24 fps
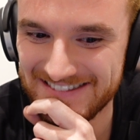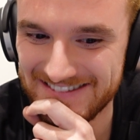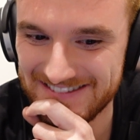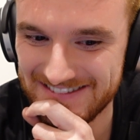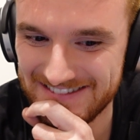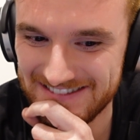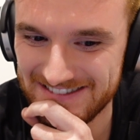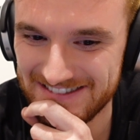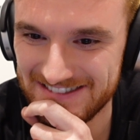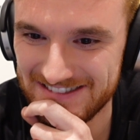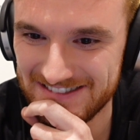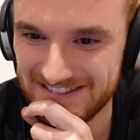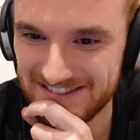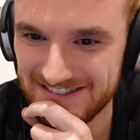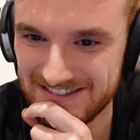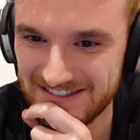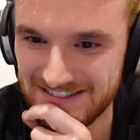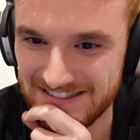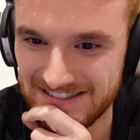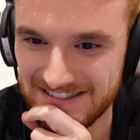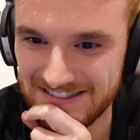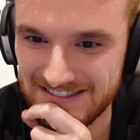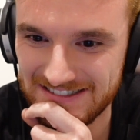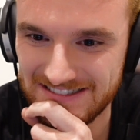
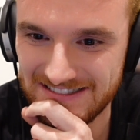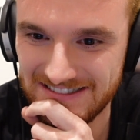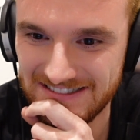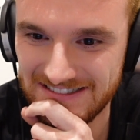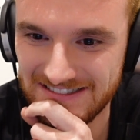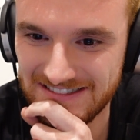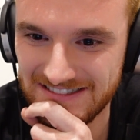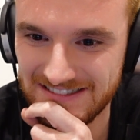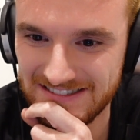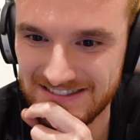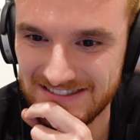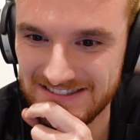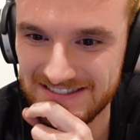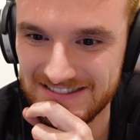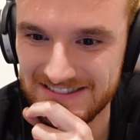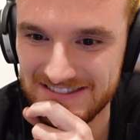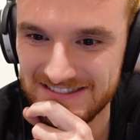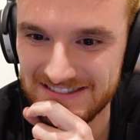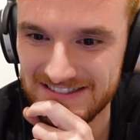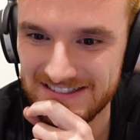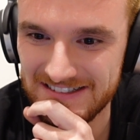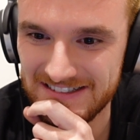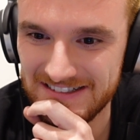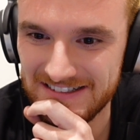
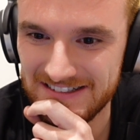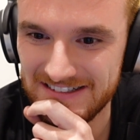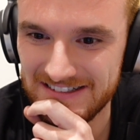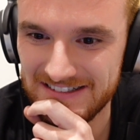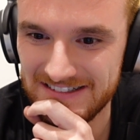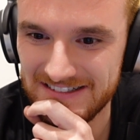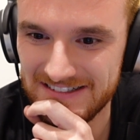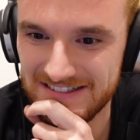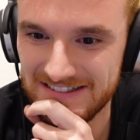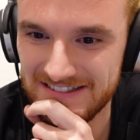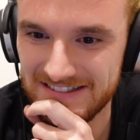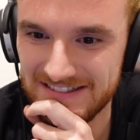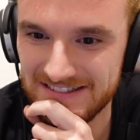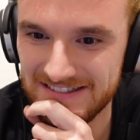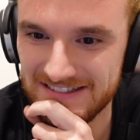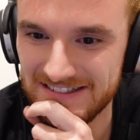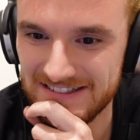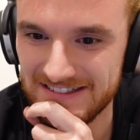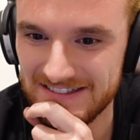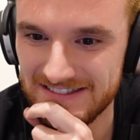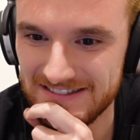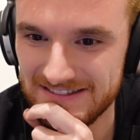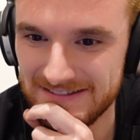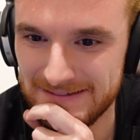
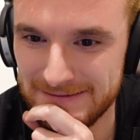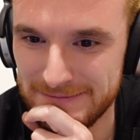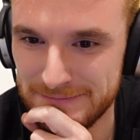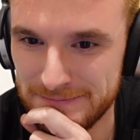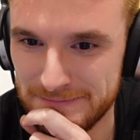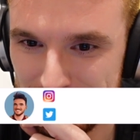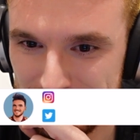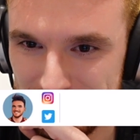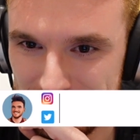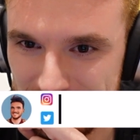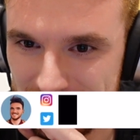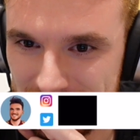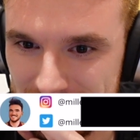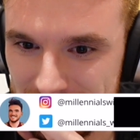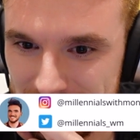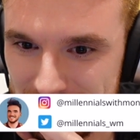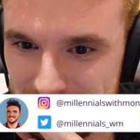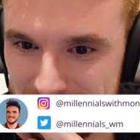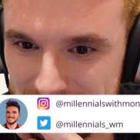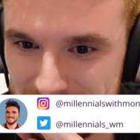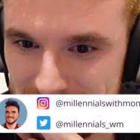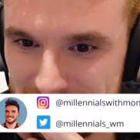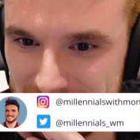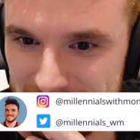
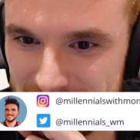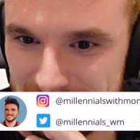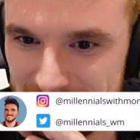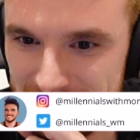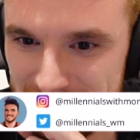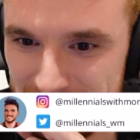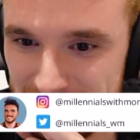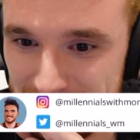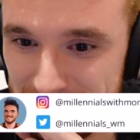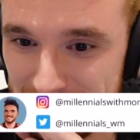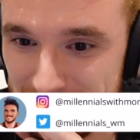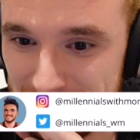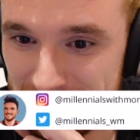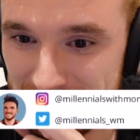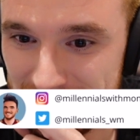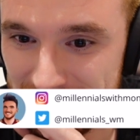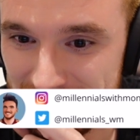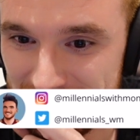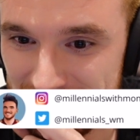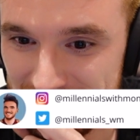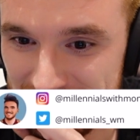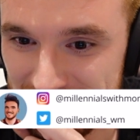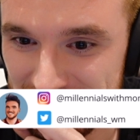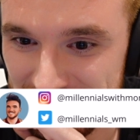
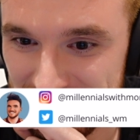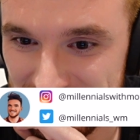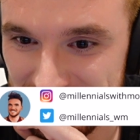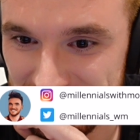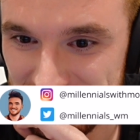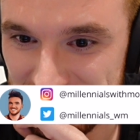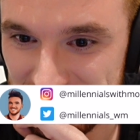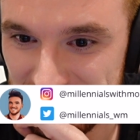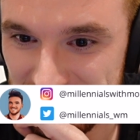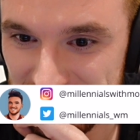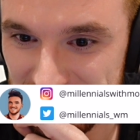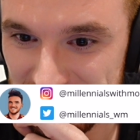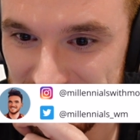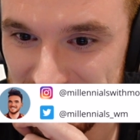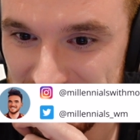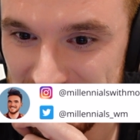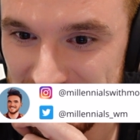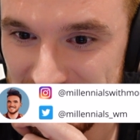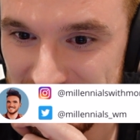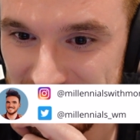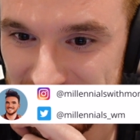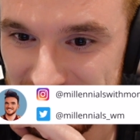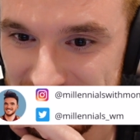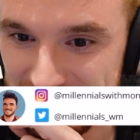
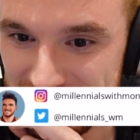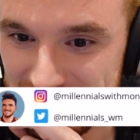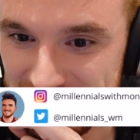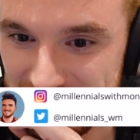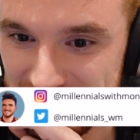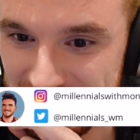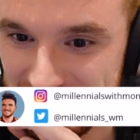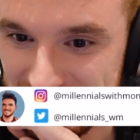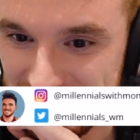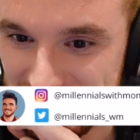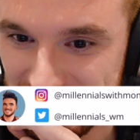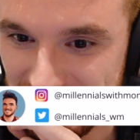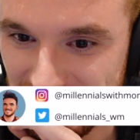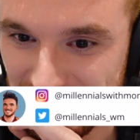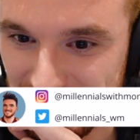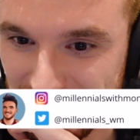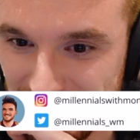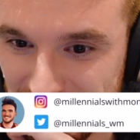No words are spoken by the person on screen.